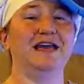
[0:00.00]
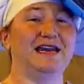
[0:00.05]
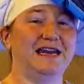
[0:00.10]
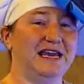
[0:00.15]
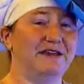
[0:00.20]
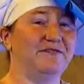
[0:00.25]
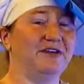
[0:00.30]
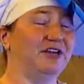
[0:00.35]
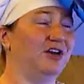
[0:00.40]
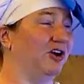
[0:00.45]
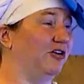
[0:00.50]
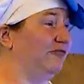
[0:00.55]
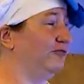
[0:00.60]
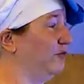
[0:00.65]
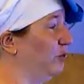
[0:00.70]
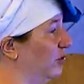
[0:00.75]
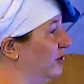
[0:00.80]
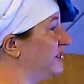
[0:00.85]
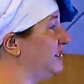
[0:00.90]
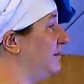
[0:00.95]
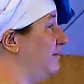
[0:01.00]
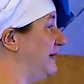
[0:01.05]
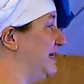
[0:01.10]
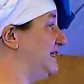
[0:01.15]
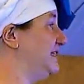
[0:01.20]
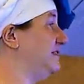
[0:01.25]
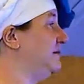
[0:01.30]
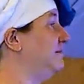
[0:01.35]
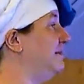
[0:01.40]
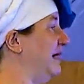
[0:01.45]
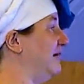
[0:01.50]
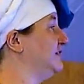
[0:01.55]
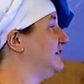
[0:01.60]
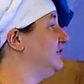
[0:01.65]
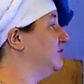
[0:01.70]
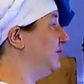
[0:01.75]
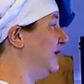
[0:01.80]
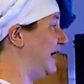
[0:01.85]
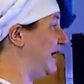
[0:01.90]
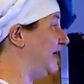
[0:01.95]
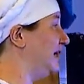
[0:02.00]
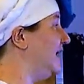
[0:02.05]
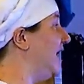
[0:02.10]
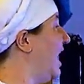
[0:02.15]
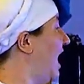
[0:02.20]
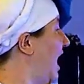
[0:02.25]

knee at Gulf Wars amidst some bouts of rain,